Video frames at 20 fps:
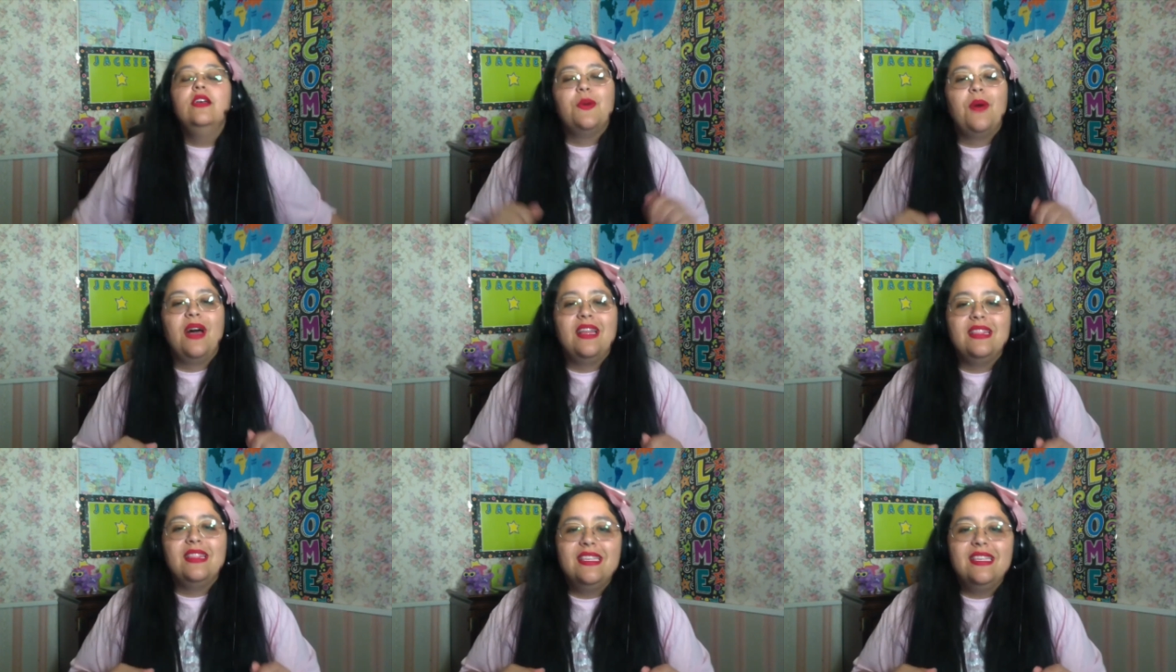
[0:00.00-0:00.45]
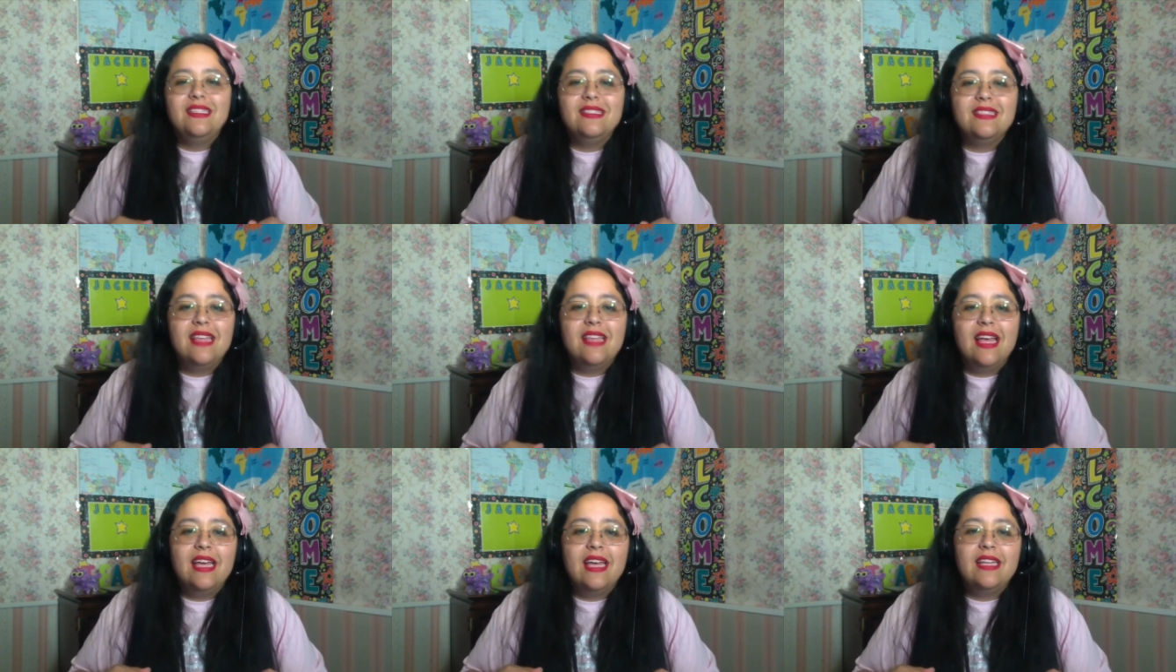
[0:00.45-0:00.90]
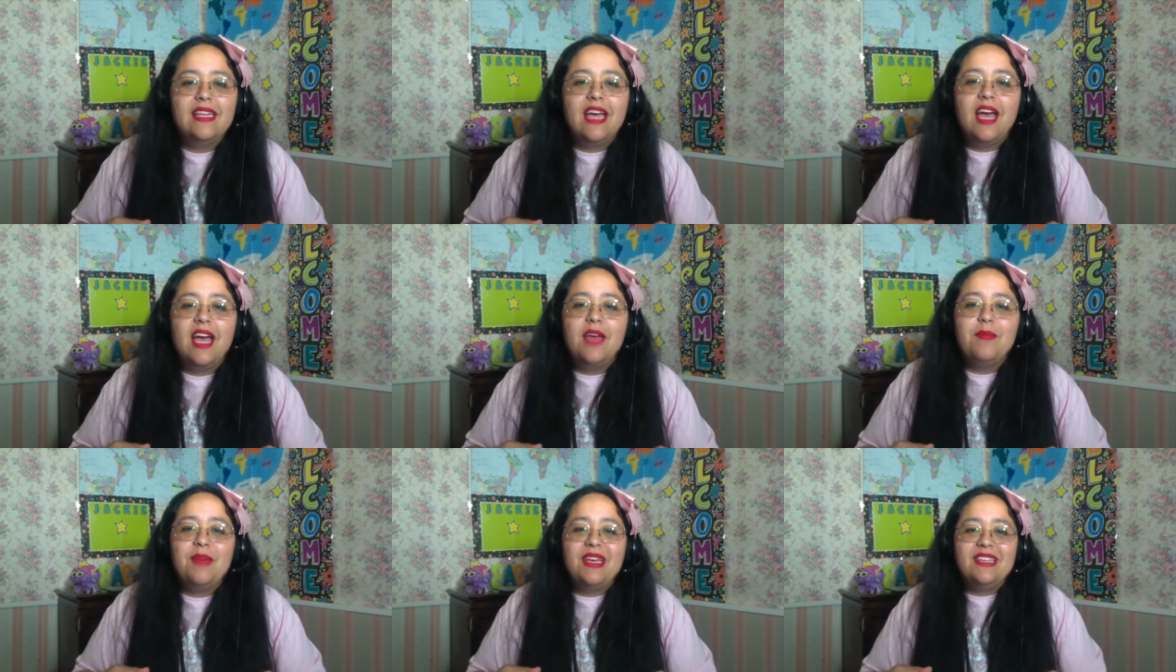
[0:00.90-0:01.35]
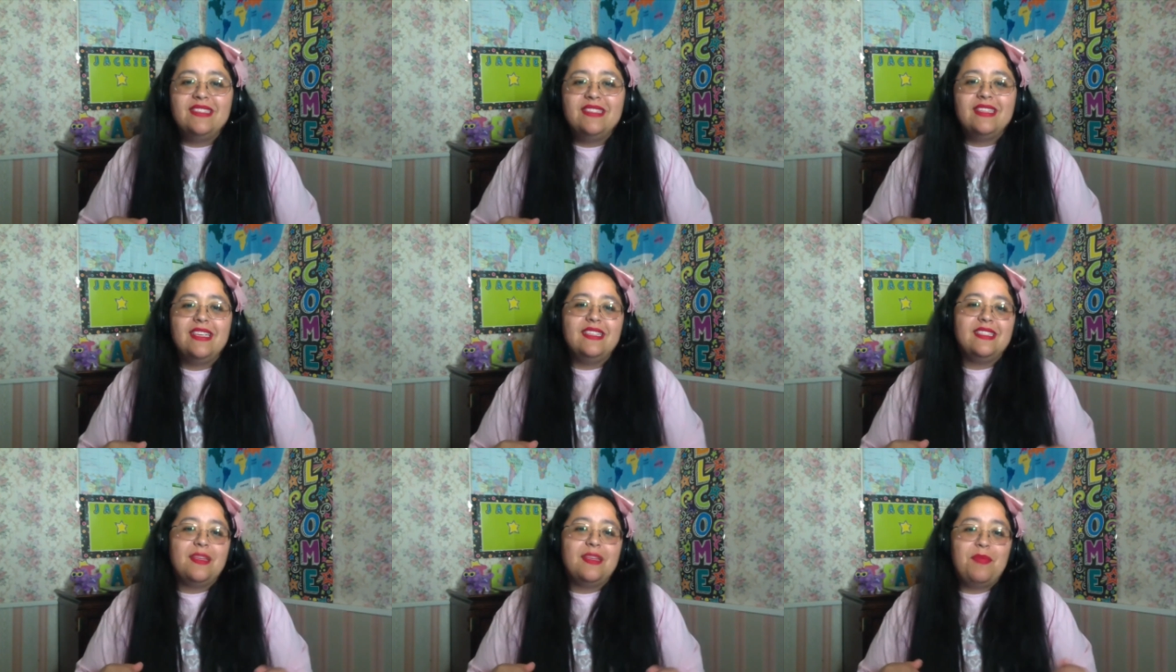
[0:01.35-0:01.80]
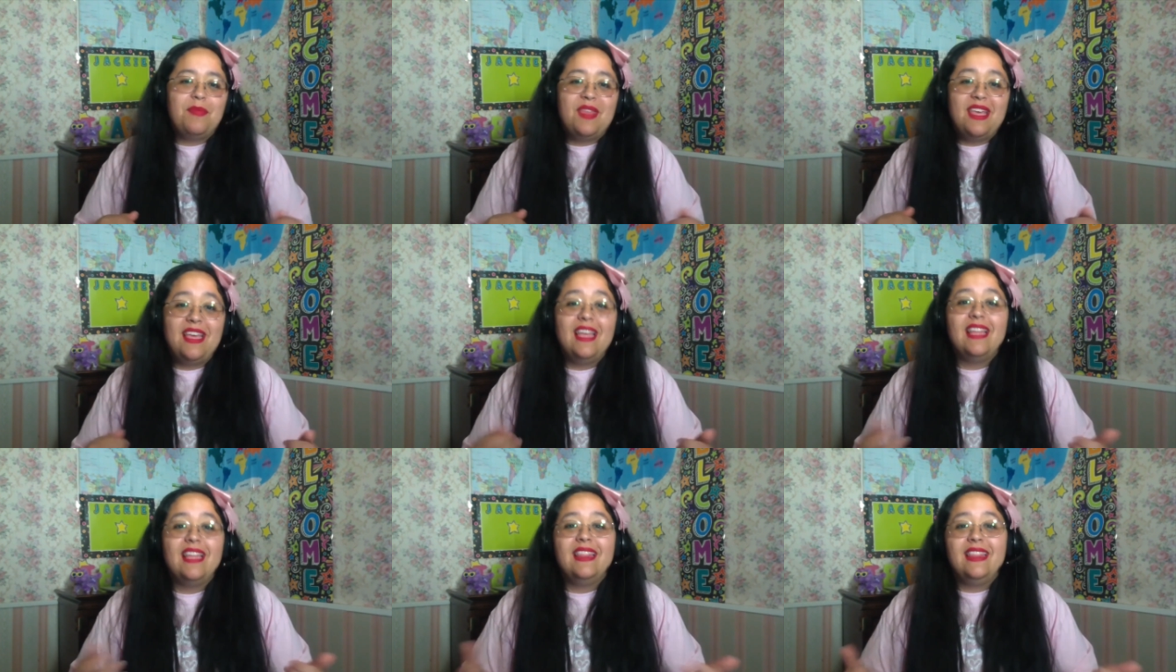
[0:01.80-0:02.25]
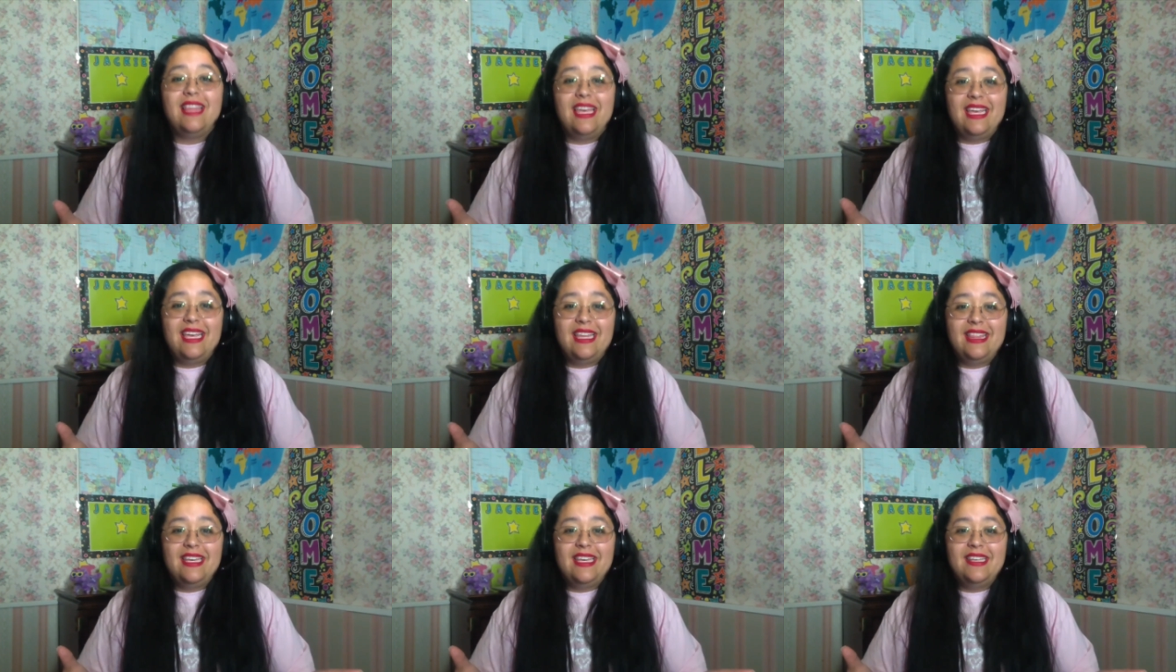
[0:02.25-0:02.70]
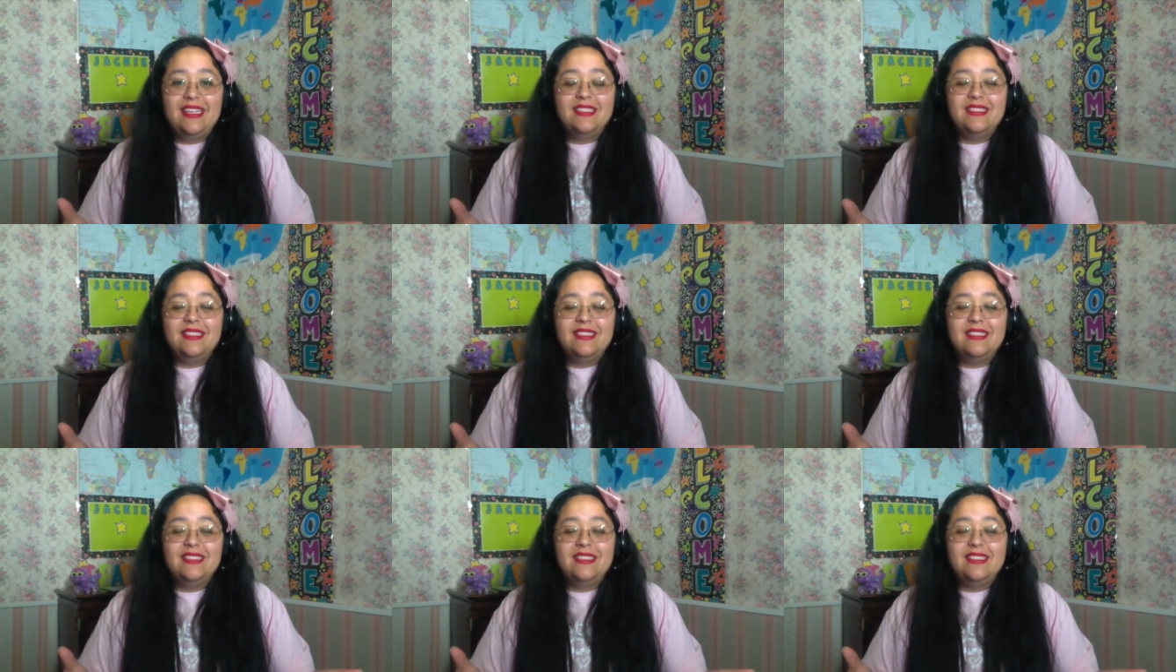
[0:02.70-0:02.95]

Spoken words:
On this slide, I might say something like this.